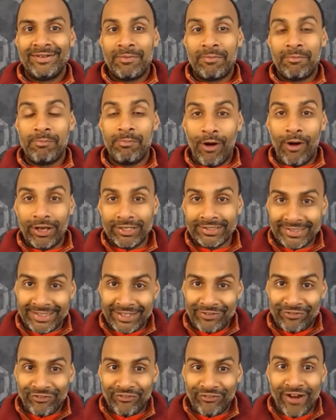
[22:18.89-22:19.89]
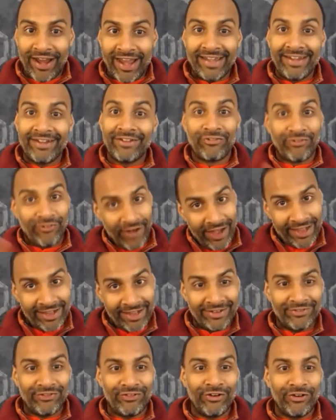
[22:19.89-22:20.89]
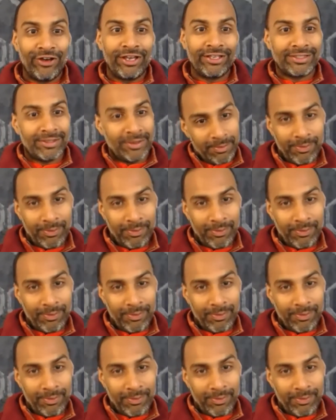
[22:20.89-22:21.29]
Bossy friend, friend first,